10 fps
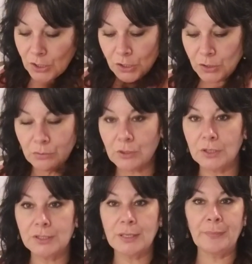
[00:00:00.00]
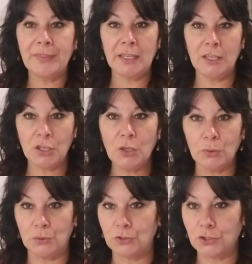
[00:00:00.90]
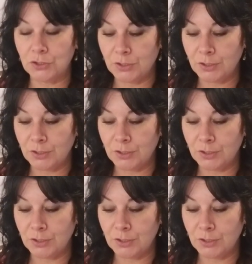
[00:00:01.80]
You learn something huge.